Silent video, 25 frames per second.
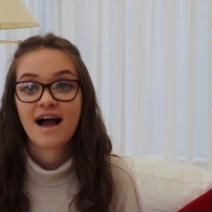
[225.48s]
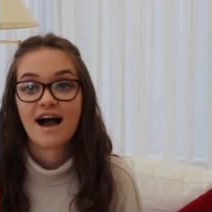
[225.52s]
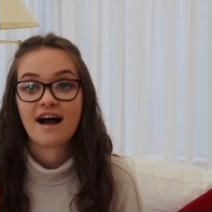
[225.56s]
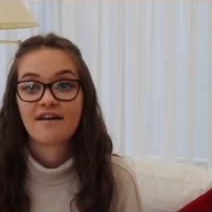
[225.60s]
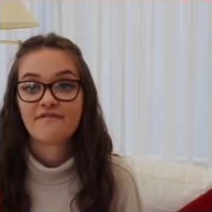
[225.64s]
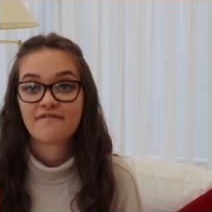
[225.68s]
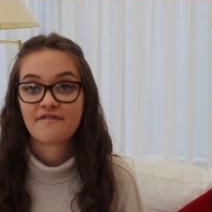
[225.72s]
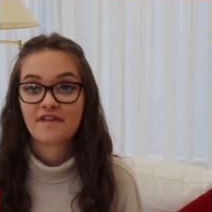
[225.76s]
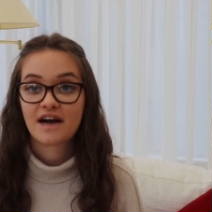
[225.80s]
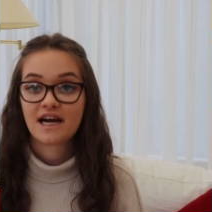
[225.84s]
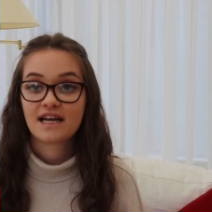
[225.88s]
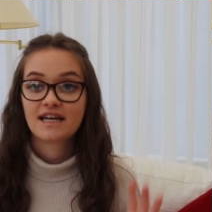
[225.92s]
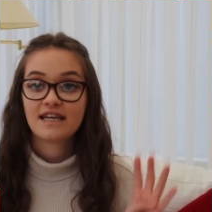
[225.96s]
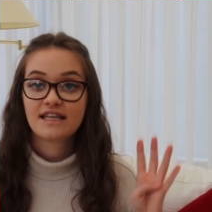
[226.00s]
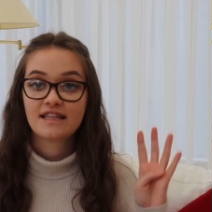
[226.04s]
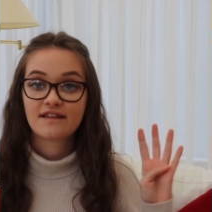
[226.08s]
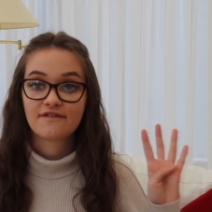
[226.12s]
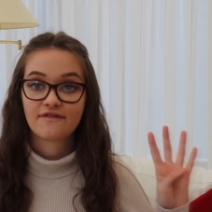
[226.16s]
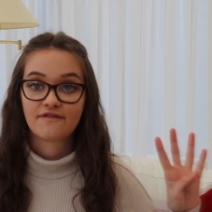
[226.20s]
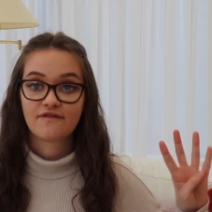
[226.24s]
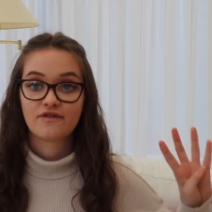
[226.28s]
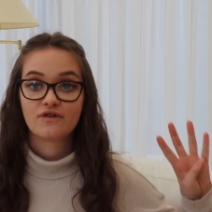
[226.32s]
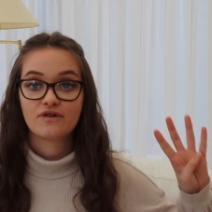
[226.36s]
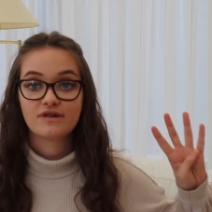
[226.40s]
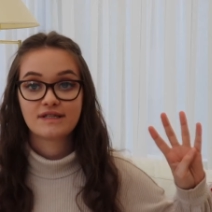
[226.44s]
And finally, the
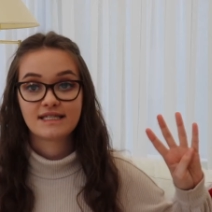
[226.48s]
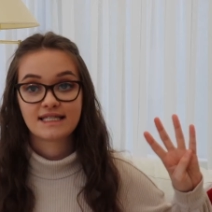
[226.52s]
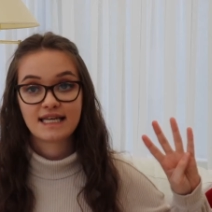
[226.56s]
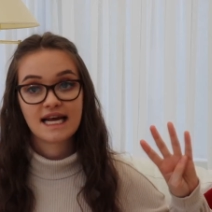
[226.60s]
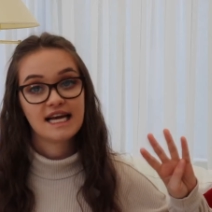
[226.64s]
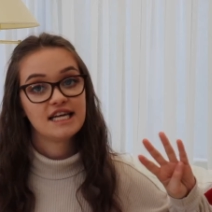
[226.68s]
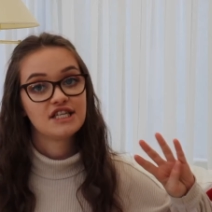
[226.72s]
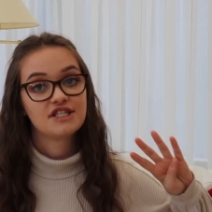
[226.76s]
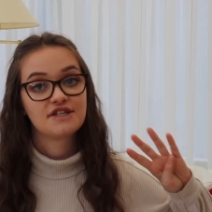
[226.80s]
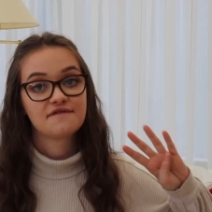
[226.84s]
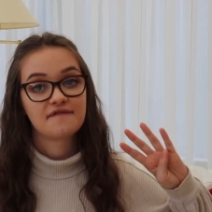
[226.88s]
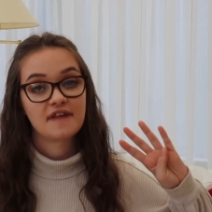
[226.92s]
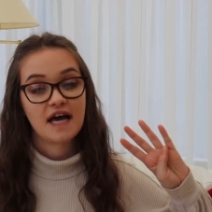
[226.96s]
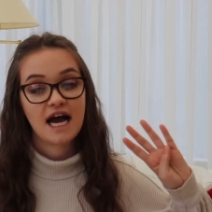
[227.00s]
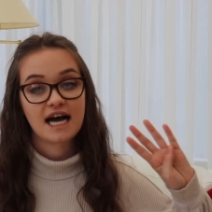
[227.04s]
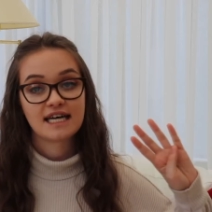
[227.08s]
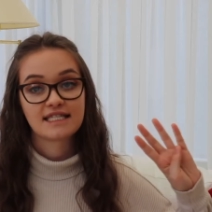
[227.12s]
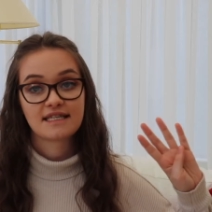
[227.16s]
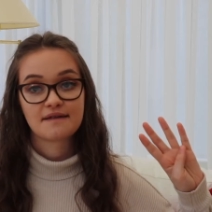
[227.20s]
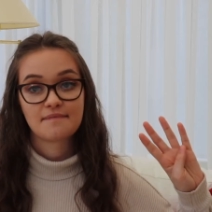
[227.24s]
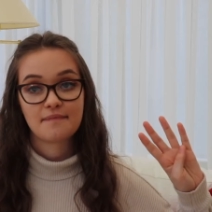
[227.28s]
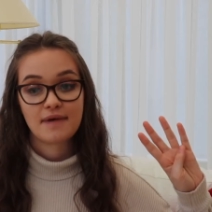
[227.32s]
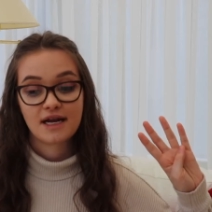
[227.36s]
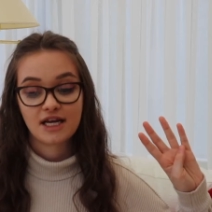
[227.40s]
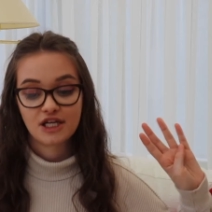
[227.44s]
fourth stage of the
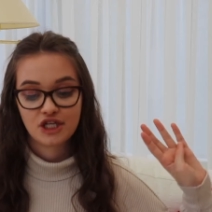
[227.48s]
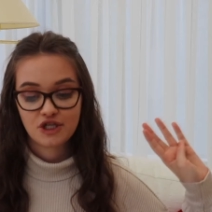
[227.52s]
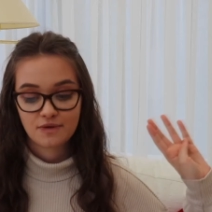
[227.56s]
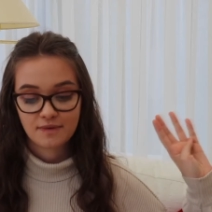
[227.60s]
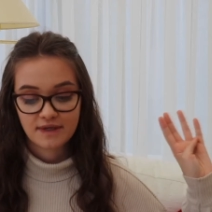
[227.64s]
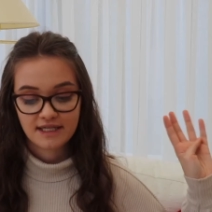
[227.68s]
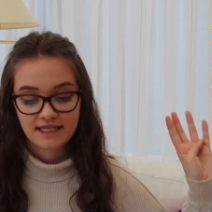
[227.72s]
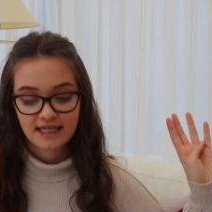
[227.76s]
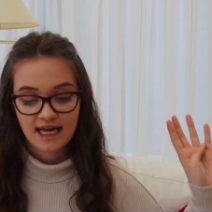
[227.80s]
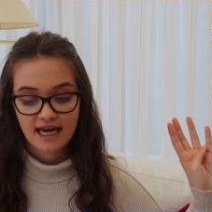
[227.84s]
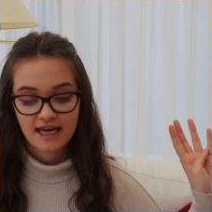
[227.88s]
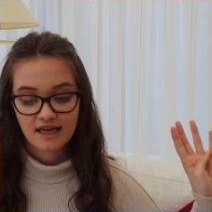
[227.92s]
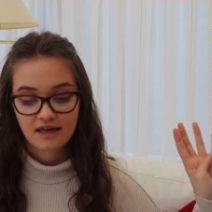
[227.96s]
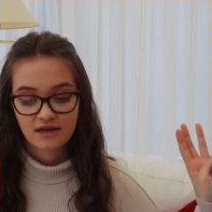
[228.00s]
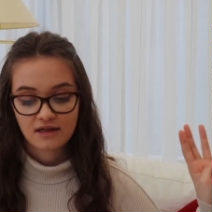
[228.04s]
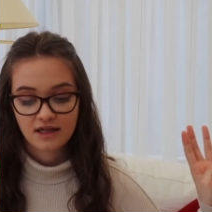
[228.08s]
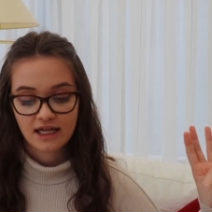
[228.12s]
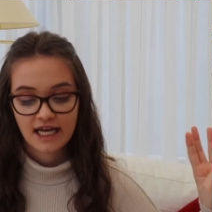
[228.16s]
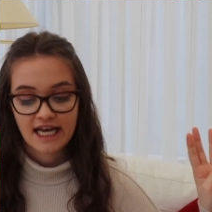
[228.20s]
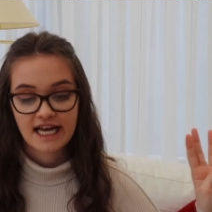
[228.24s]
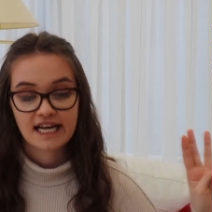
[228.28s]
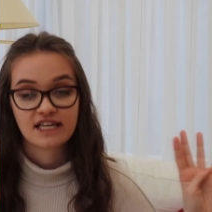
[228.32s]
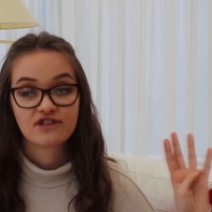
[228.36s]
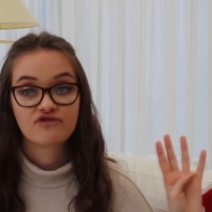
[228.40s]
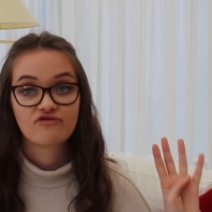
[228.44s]
hazard management cycle
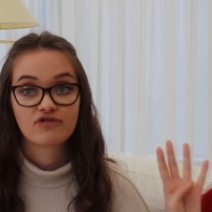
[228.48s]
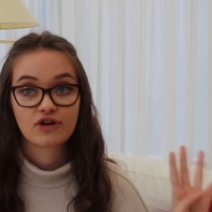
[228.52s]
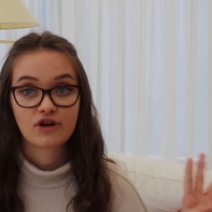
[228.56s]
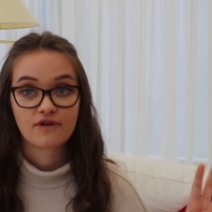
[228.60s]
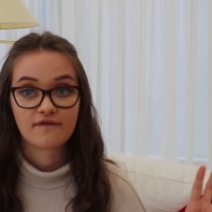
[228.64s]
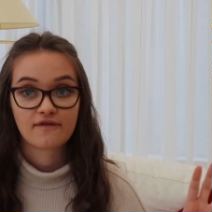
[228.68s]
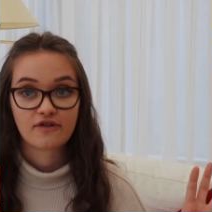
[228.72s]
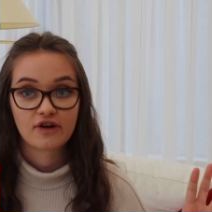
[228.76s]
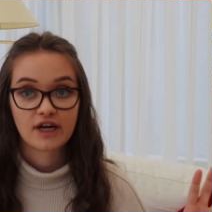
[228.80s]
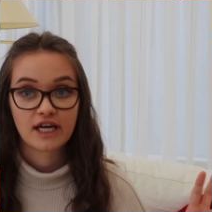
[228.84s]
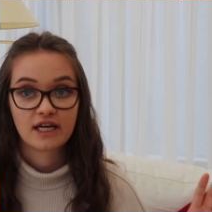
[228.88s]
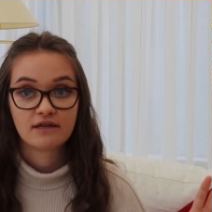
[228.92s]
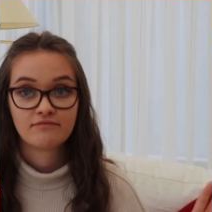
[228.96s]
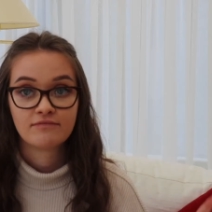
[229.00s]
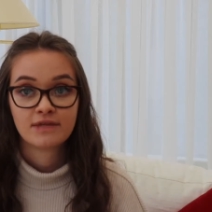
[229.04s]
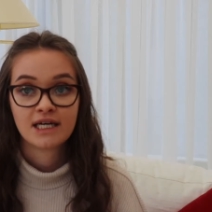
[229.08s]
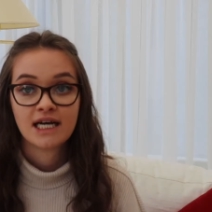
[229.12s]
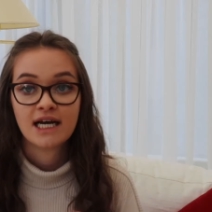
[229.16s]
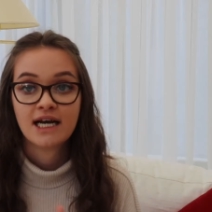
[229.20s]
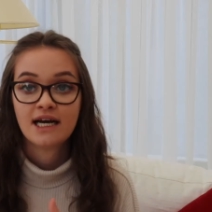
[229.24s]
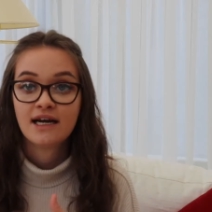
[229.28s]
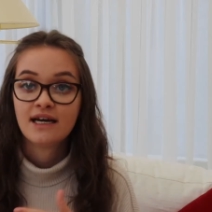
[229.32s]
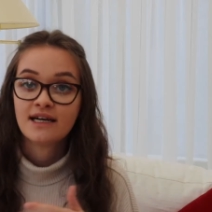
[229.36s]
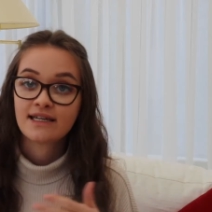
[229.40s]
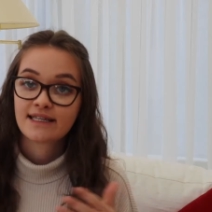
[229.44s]
is recovery,
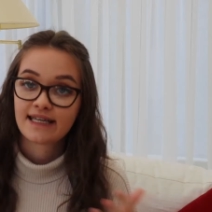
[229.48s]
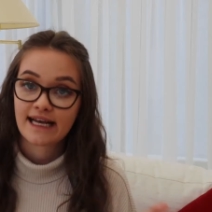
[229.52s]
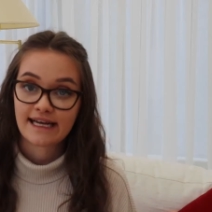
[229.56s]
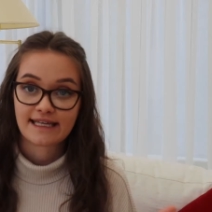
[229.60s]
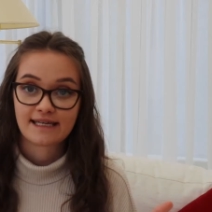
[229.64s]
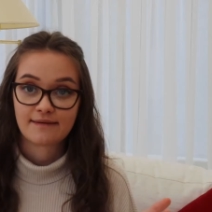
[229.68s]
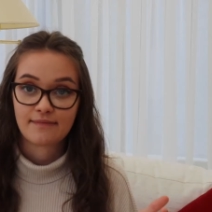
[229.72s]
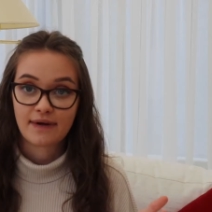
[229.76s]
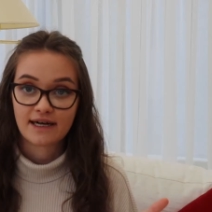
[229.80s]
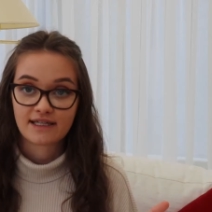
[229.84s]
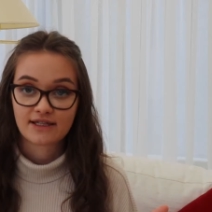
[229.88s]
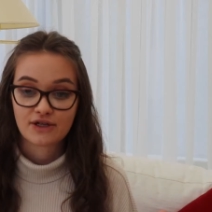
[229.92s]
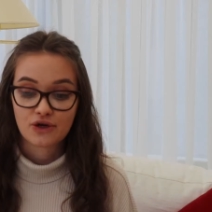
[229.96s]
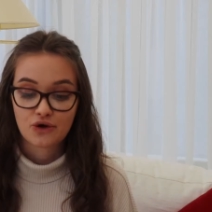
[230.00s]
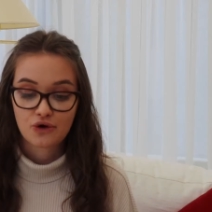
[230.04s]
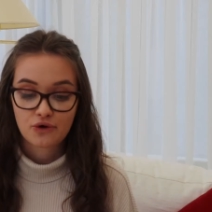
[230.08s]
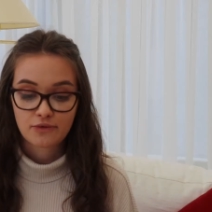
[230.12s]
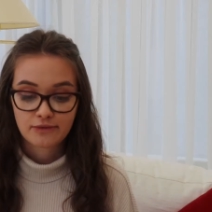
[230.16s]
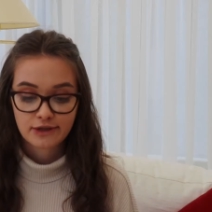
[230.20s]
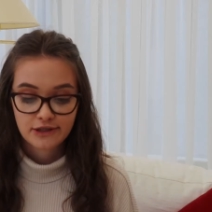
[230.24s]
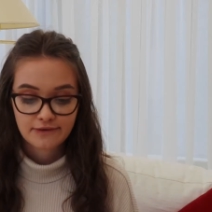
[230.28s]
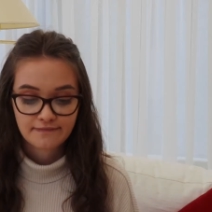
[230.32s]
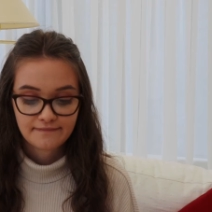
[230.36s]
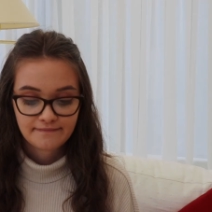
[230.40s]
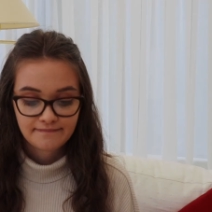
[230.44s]
getting back to
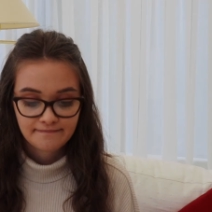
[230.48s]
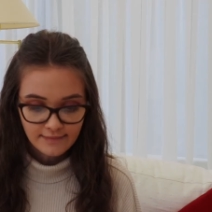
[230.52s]
normal.